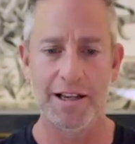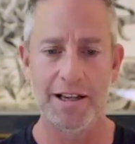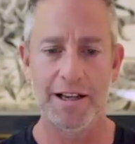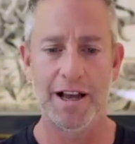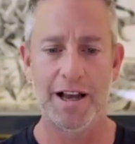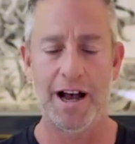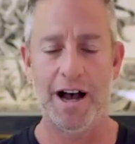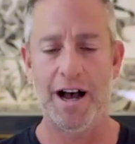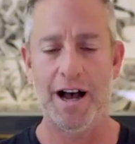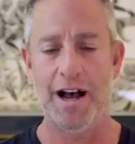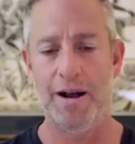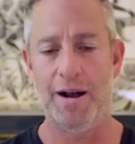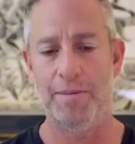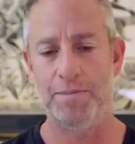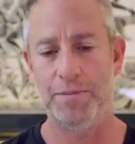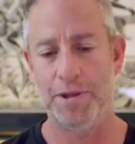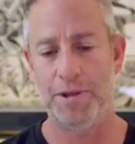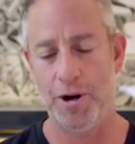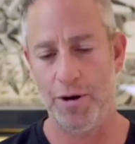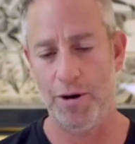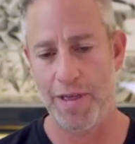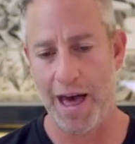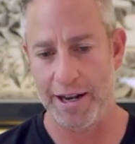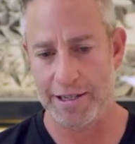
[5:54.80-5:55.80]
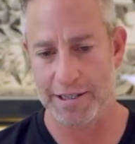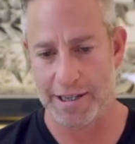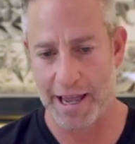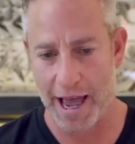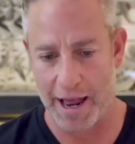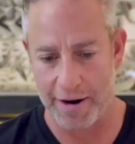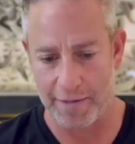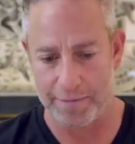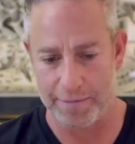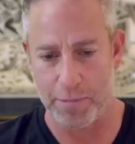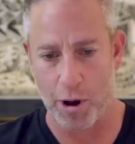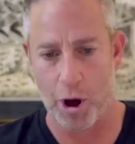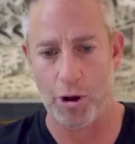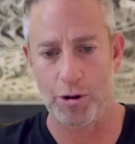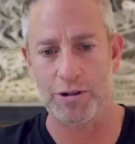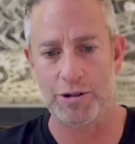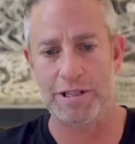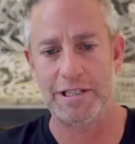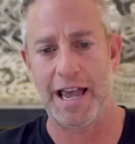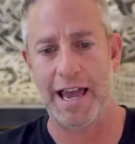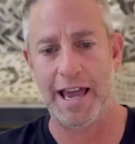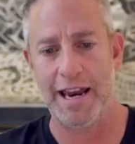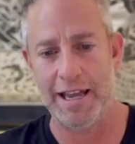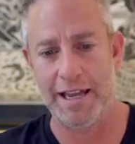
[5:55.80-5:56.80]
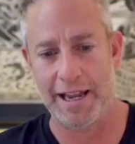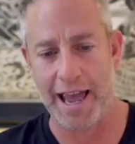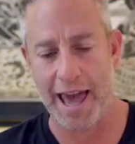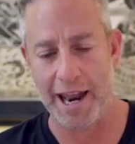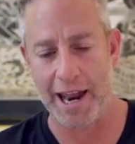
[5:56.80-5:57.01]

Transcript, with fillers: um, you know that is kind of pulsating